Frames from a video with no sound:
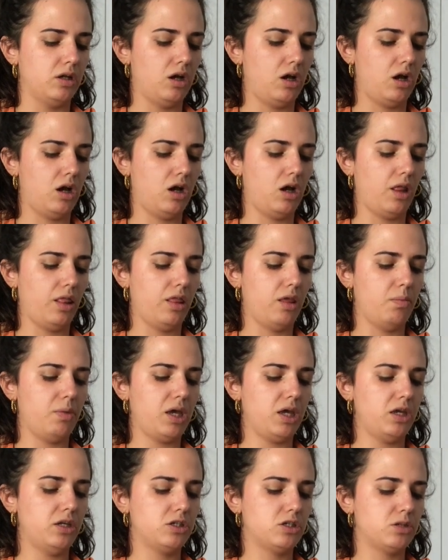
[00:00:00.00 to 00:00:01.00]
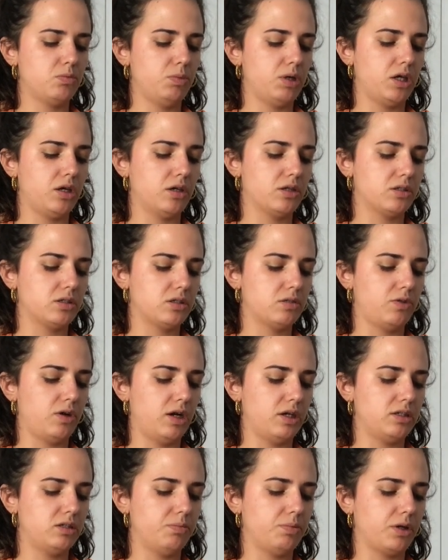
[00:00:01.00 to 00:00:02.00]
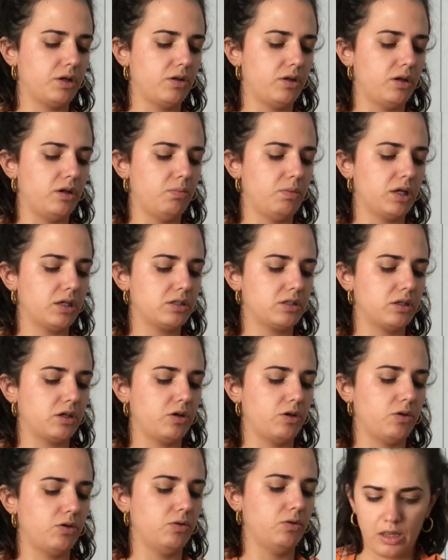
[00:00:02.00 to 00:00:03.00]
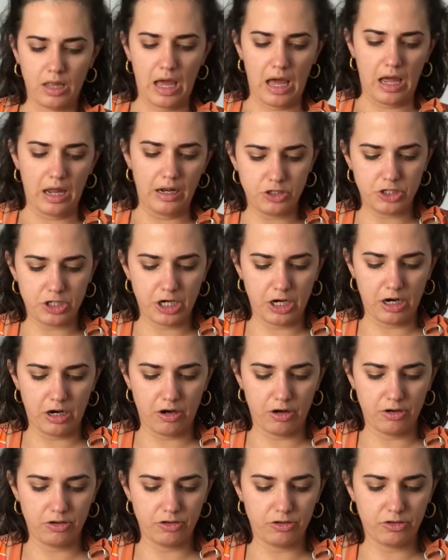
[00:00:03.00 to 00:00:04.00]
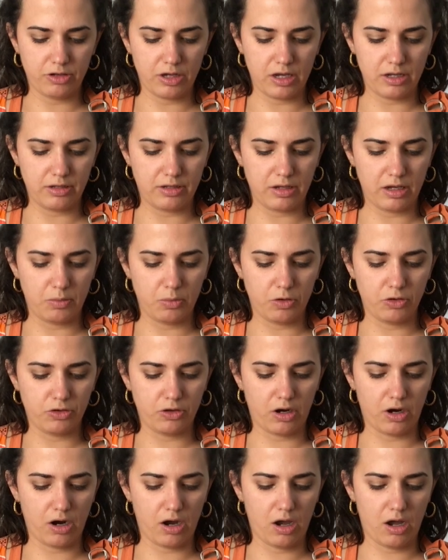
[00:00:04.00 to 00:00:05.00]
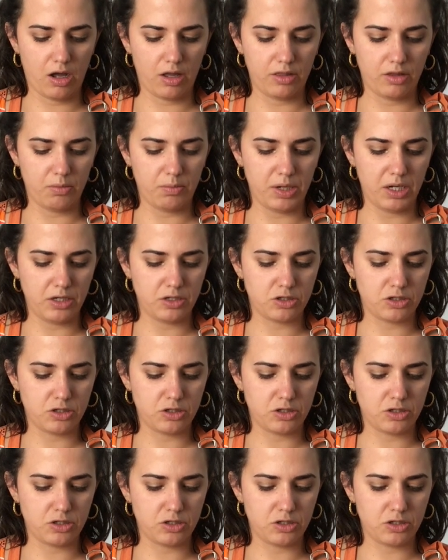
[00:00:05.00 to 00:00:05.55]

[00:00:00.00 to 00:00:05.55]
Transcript: on the beach, because it's very typical in Mexico that chairs and tables are on the beach,